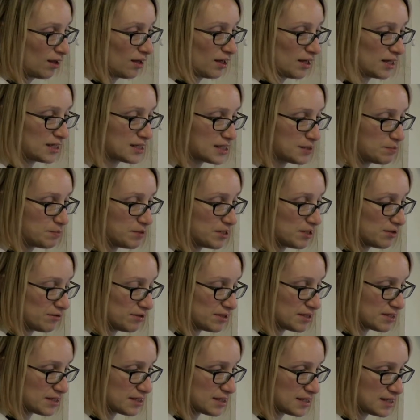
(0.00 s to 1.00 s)

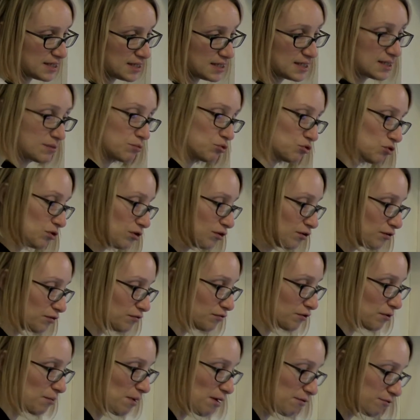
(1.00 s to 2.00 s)
experienceable
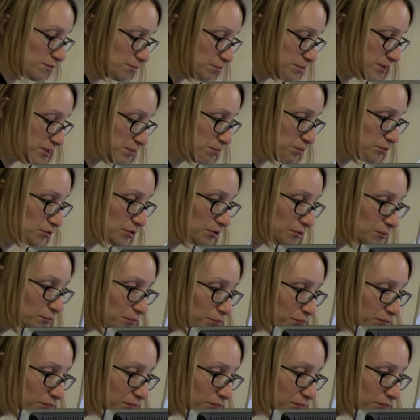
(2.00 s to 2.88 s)
from other people.